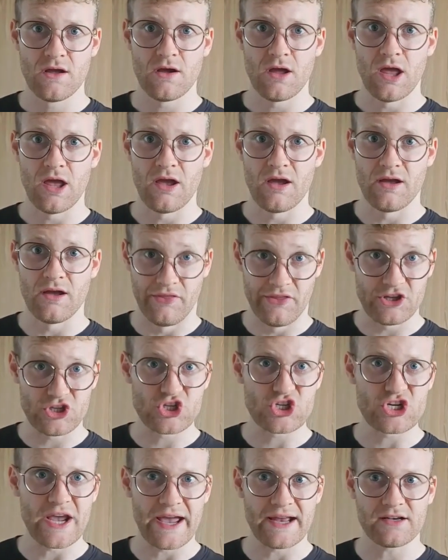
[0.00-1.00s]
uh, in the
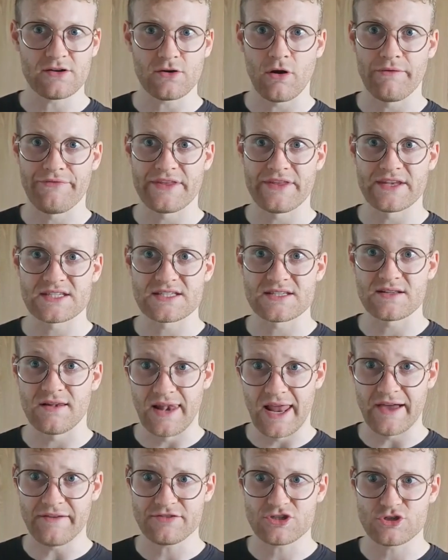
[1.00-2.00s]
chat of this
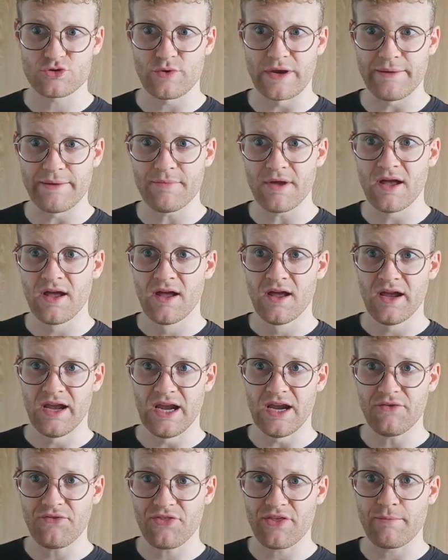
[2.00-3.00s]
live stream.
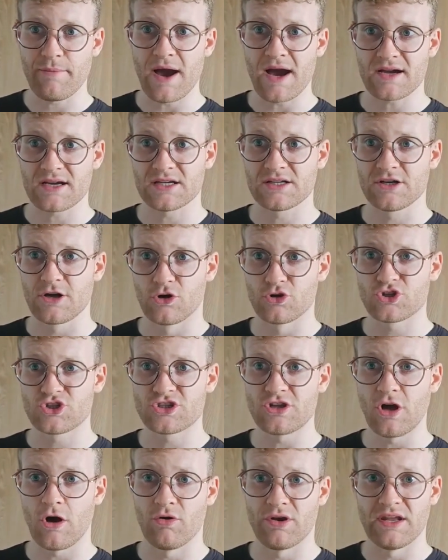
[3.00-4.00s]
If the market goes
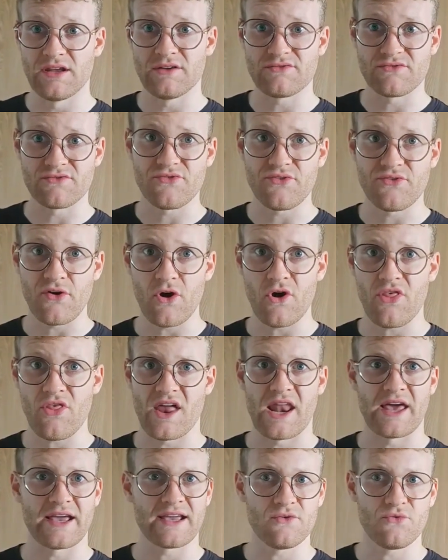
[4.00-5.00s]
down even further,
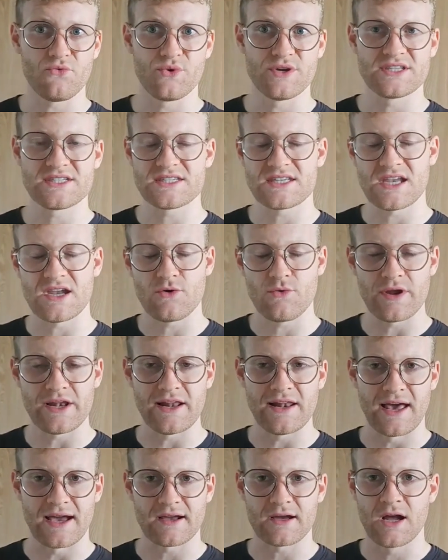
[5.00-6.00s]
like if we see really
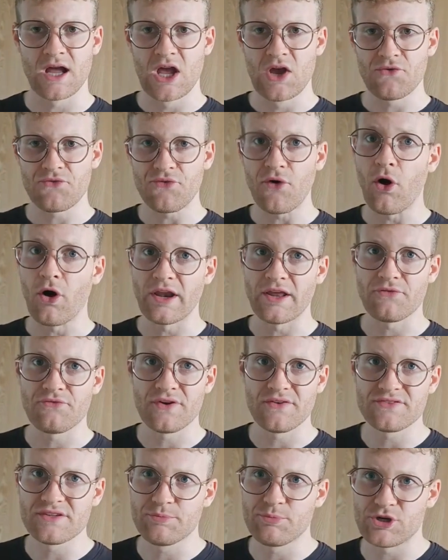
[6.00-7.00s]
like 40,
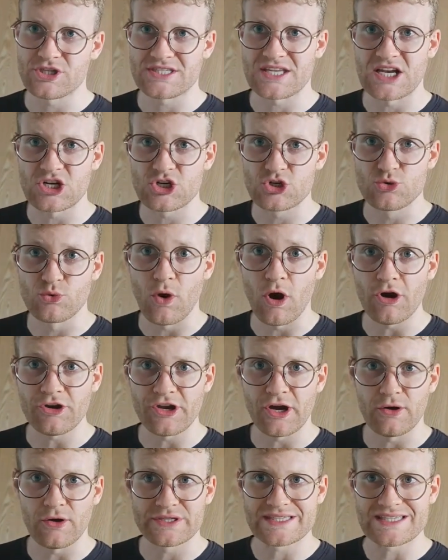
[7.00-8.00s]
50%
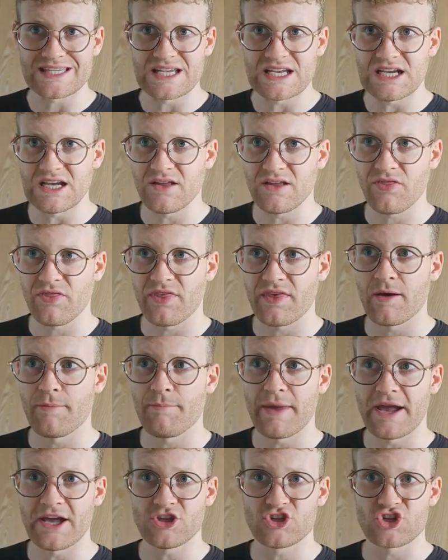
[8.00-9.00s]
drawdowns in the
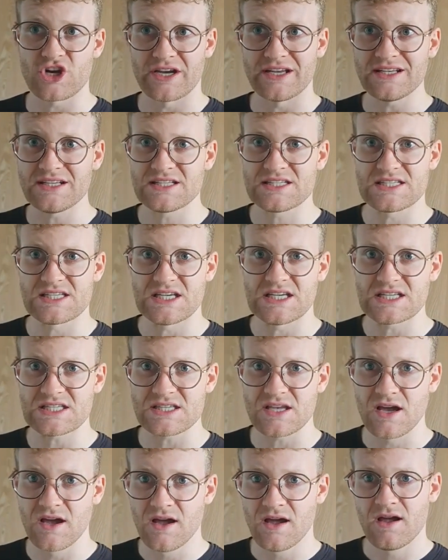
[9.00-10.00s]
major indices,
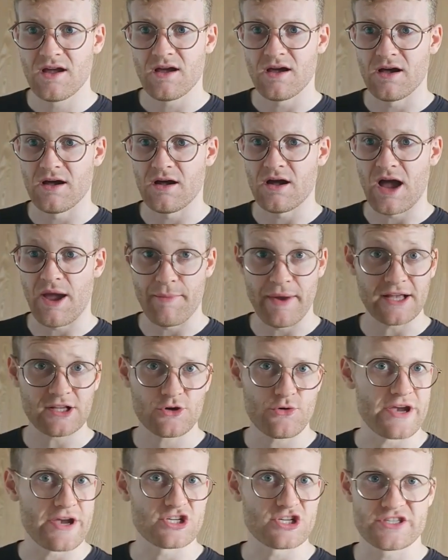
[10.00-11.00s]
uh, I might
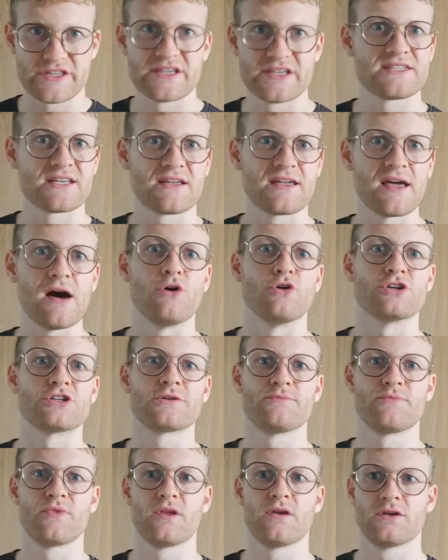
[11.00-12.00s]
crash this account
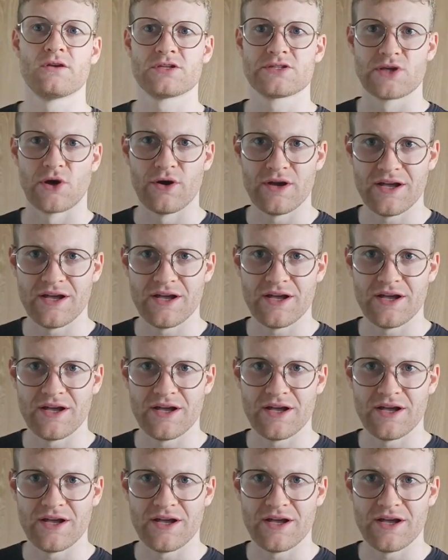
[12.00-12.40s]
so